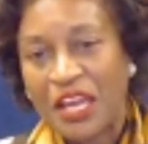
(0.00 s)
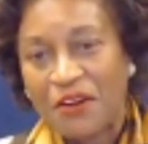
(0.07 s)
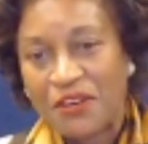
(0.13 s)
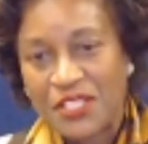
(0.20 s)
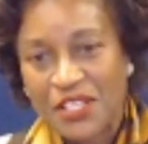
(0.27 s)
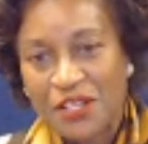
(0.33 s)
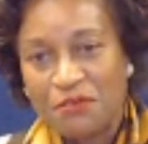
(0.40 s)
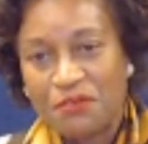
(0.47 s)

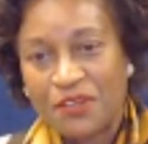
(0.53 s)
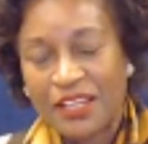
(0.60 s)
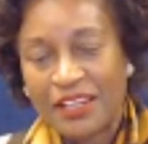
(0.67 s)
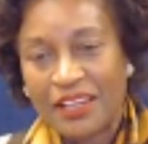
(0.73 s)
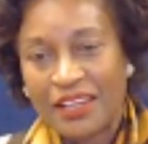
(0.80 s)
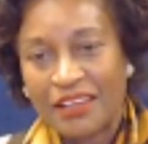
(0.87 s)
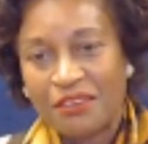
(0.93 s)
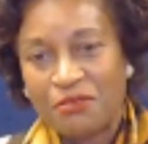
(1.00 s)
guaranteed
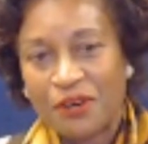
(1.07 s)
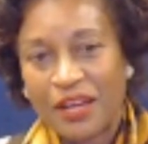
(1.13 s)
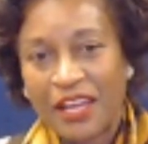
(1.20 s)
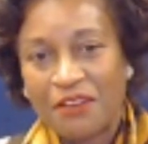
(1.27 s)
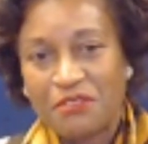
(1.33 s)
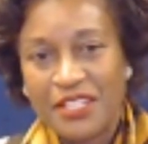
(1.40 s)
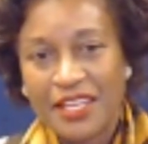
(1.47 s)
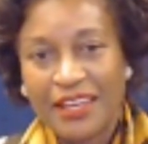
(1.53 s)
funding for
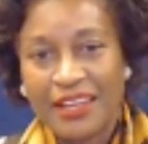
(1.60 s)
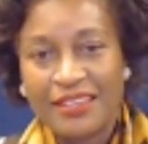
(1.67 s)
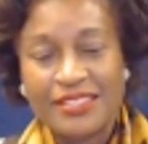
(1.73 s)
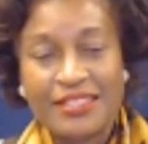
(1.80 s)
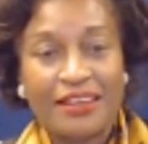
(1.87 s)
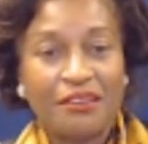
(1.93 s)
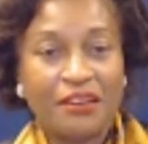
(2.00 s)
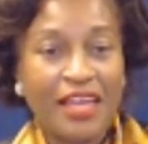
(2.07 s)
FTA's